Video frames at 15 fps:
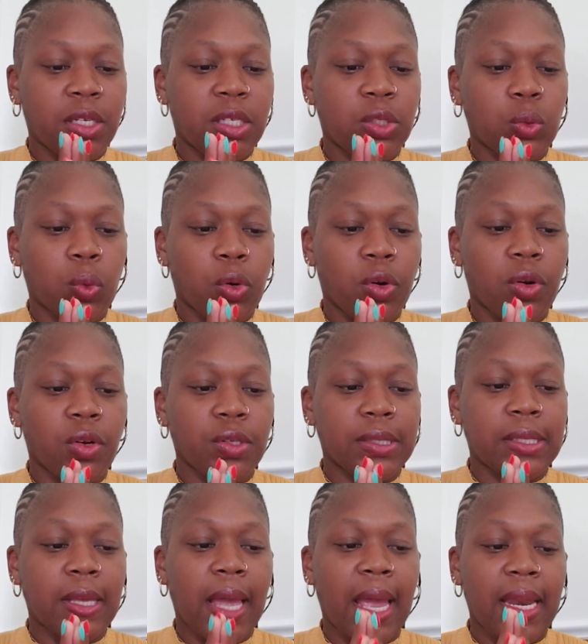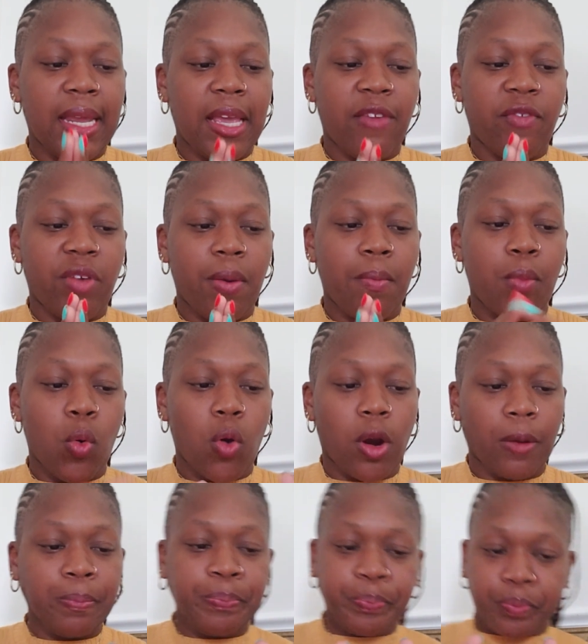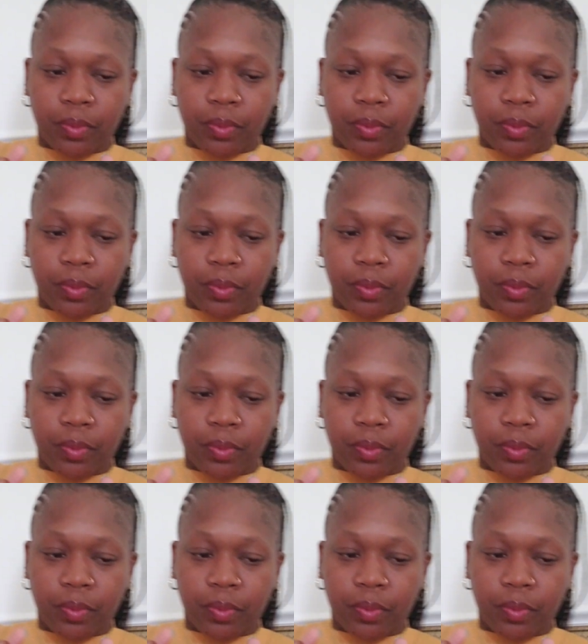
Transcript: disorders, and even more.